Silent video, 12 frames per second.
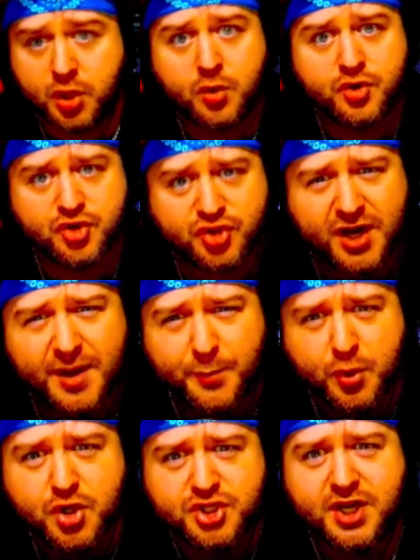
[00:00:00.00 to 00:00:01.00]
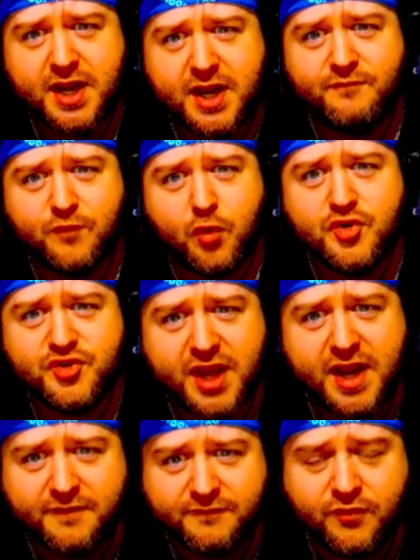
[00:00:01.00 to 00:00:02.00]
you're trying to push out and force
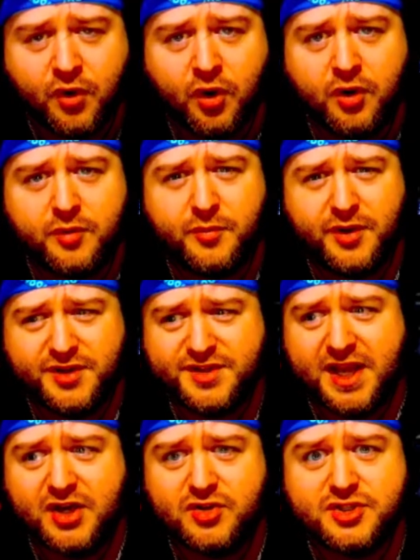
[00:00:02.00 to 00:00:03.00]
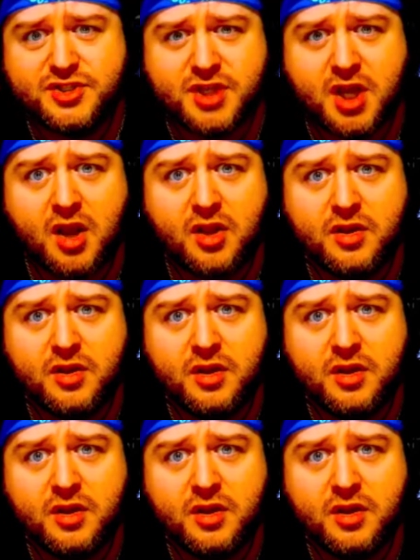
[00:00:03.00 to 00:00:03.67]
out a fart, but it's actually solid?